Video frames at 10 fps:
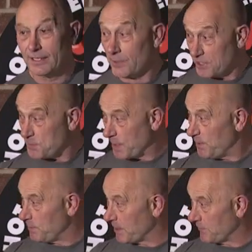now, this might be a
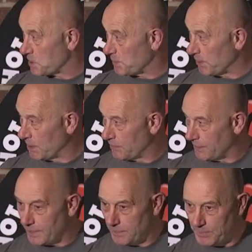bit of a spoiler
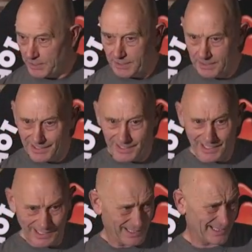alert, but
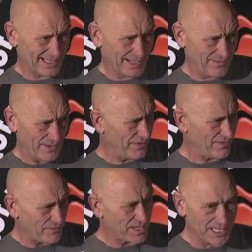if you've
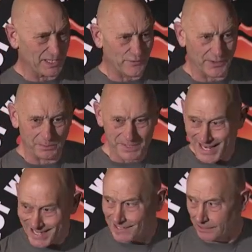never seen the film
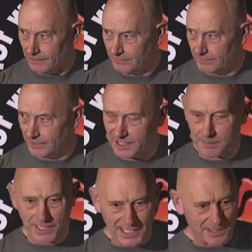Taken, Liam
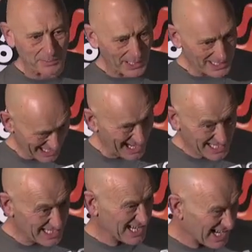Neeson plays an ex
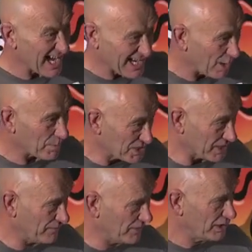CIA operative
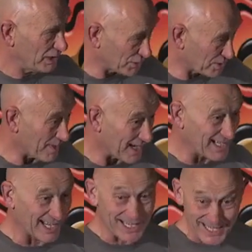who doesn't mind
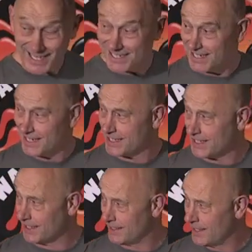getting his hands dirty.
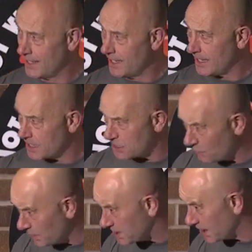And his
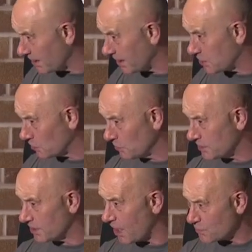only darling daughter
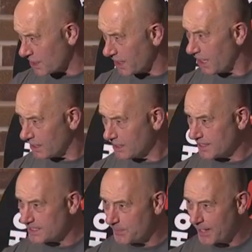goes on a holiday
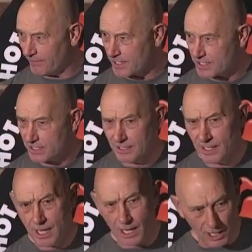to Paris,
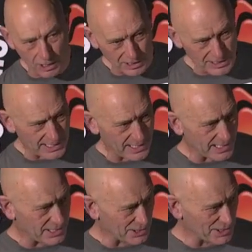a holiday that he
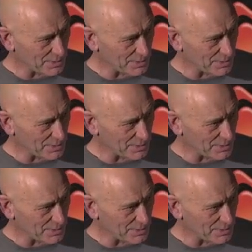doesn't